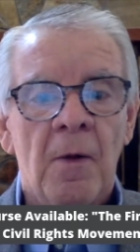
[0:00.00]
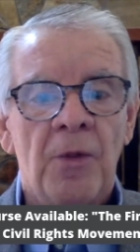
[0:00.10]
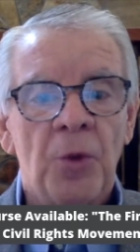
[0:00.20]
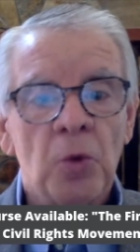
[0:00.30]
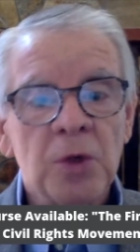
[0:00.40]

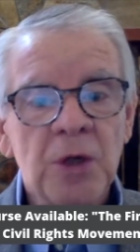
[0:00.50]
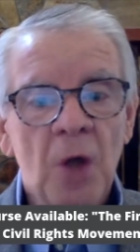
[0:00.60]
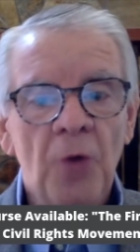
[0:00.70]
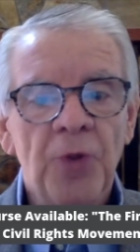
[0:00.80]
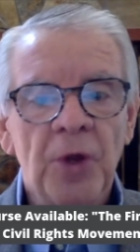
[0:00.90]
The
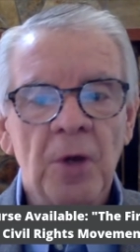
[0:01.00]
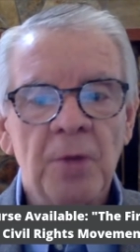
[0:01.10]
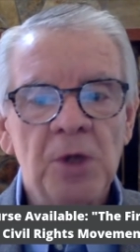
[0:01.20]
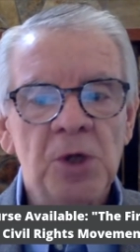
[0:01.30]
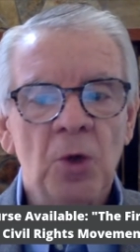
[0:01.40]
result, the
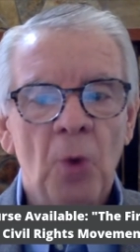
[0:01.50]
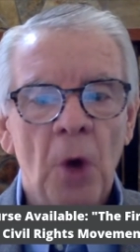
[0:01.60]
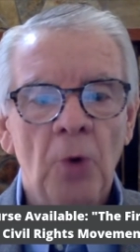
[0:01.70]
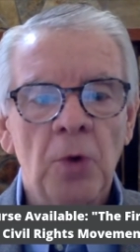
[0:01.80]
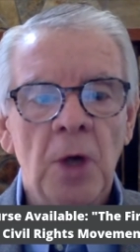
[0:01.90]
Commission
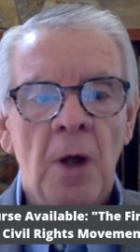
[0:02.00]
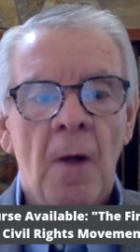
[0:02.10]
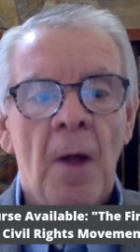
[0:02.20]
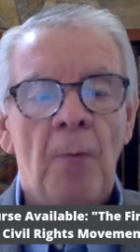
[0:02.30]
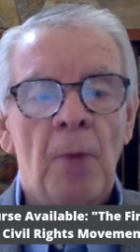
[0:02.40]
wrote,
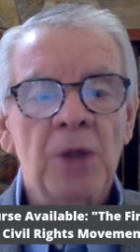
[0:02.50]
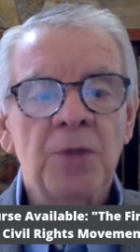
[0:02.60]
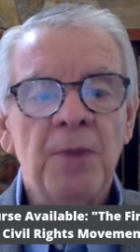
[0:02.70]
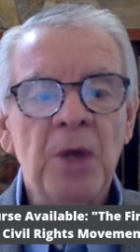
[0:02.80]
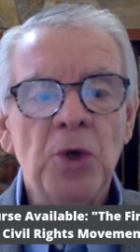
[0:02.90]

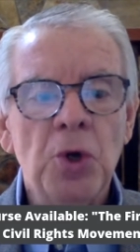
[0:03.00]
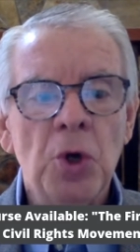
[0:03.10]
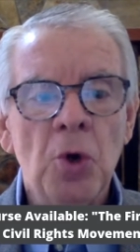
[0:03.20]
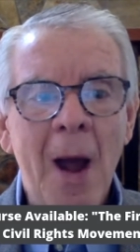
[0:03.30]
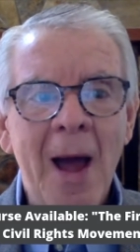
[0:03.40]
must be
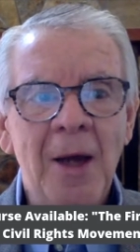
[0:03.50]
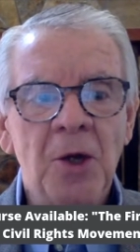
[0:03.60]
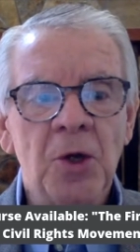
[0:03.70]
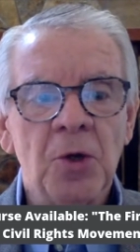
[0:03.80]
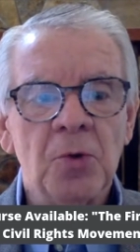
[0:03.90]
new
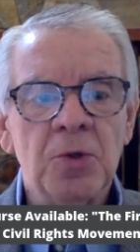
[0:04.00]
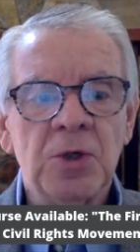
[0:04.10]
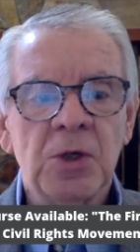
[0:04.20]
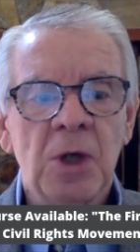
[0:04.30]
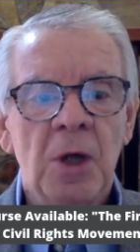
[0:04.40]

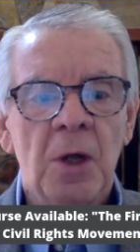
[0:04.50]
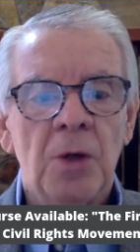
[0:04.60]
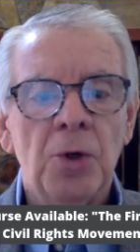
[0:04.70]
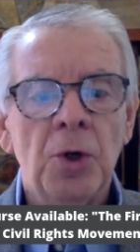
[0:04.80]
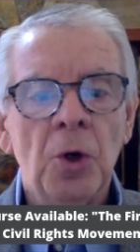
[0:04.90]
attitudes,
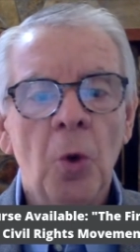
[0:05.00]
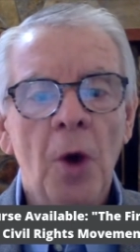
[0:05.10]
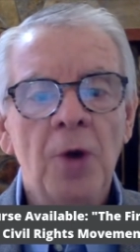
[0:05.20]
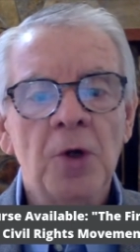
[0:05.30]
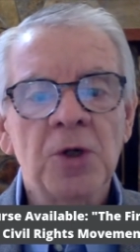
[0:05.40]
new
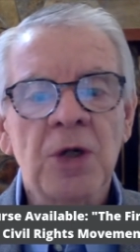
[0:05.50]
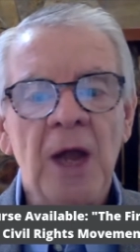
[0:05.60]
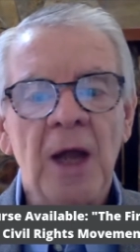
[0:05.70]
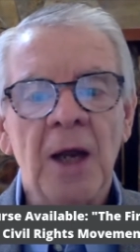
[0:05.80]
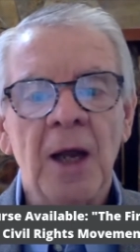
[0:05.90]

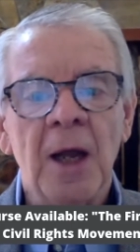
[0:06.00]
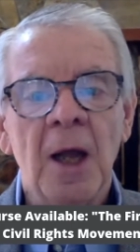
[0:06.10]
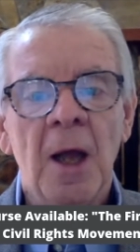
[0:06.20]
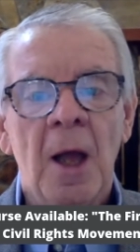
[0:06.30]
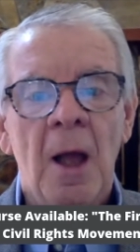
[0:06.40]
understanding,
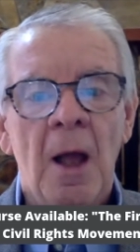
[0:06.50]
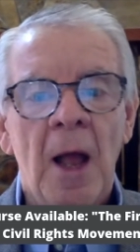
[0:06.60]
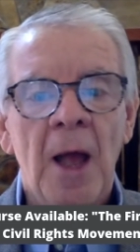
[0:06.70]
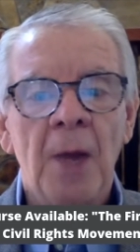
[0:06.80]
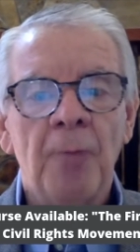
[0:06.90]

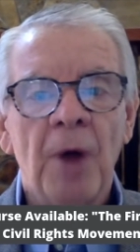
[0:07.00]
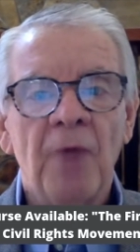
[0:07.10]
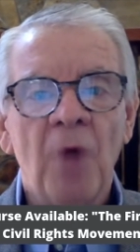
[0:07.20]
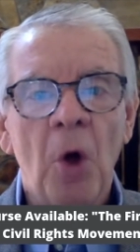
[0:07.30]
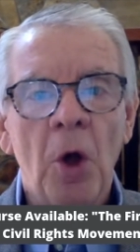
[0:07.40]
and
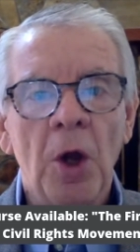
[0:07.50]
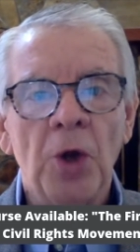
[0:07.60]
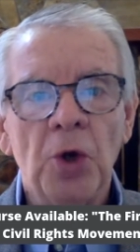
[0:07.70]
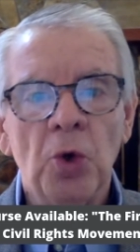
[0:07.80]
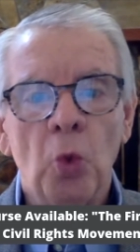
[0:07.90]
above all,
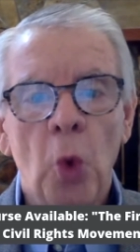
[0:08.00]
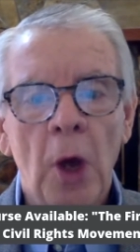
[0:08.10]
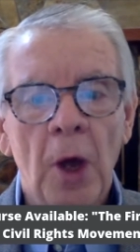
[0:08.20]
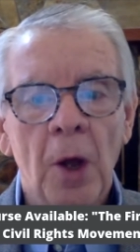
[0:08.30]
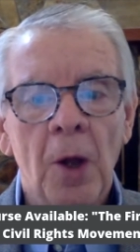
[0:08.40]
a new
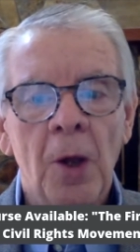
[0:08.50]
will.